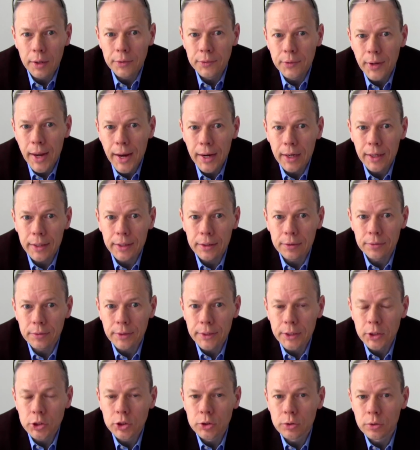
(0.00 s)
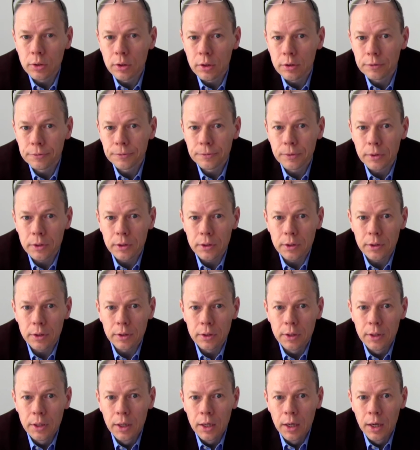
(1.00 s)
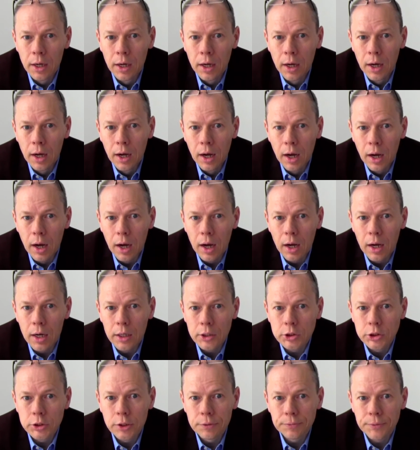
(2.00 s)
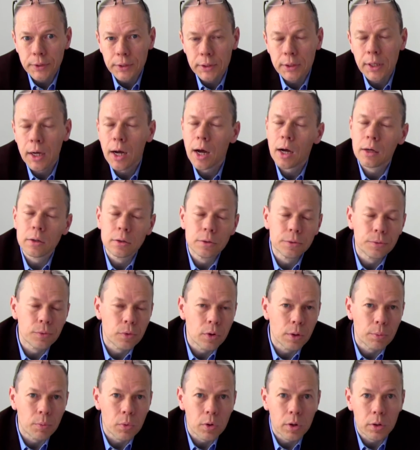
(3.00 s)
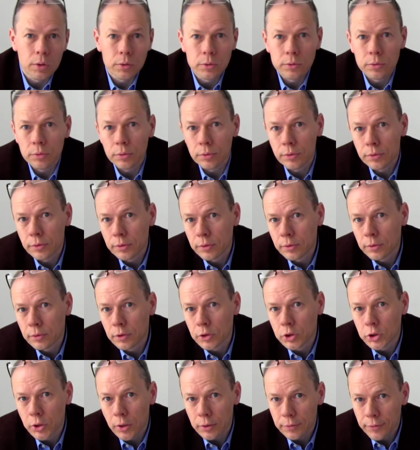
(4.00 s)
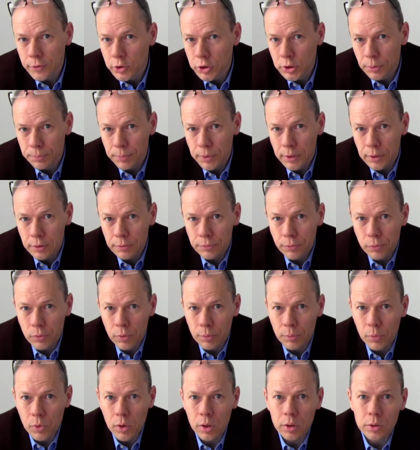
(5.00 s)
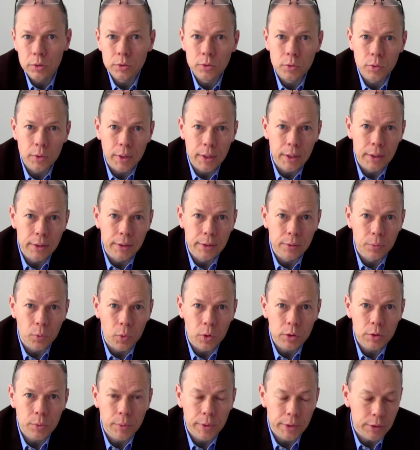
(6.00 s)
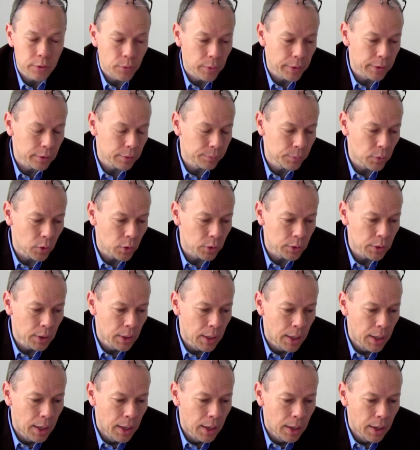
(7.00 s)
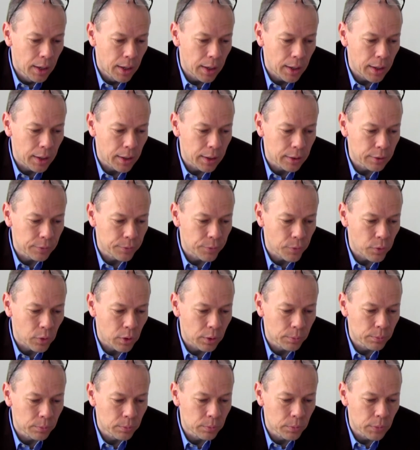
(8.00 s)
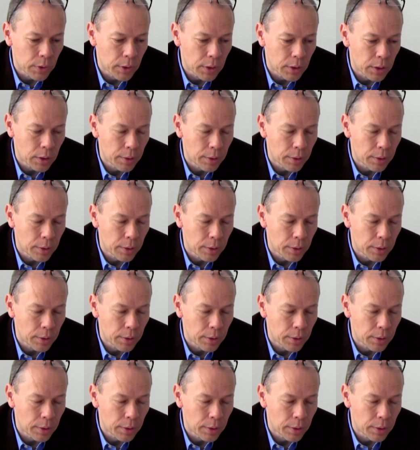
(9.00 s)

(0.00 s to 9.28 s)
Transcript: tackling the issue of shifting cargo from road to short sea shipping, from road to inland waterway transport, and from